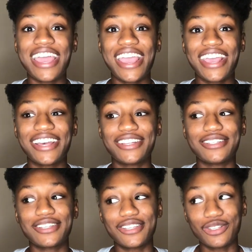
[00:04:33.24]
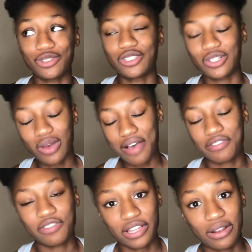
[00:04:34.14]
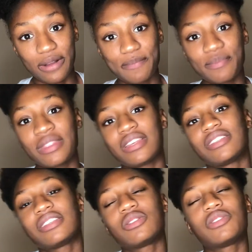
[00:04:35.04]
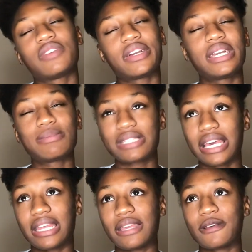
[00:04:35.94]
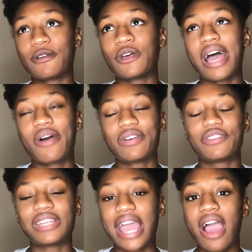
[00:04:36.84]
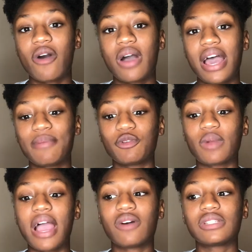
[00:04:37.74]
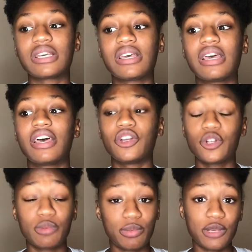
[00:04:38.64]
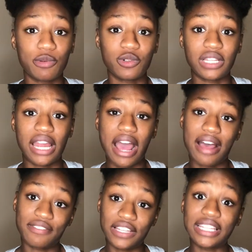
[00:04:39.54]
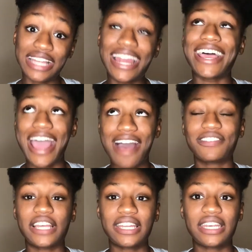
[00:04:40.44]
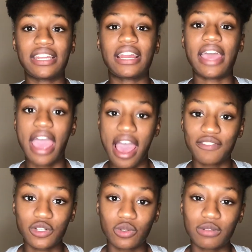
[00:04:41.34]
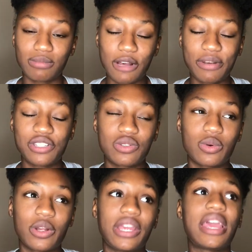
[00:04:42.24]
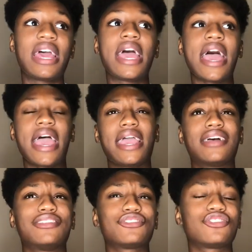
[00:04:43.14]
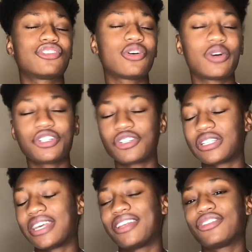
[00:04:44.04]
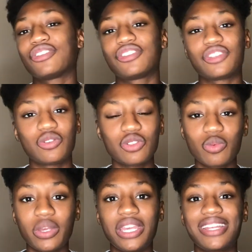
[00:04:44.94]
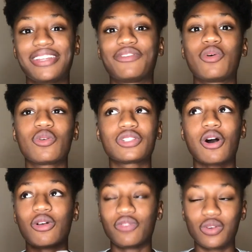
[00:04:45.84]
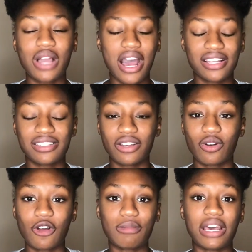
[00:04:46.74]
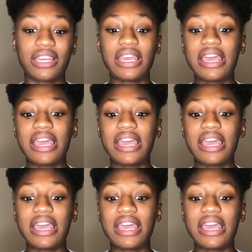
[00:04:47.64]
and you'll still have a flare-up. So it's very upsetting. However, now I'm around a group of people that I have let in, and I have told them about my story, and they're so understanding, they're so sweet, and of course all of you guys that are on my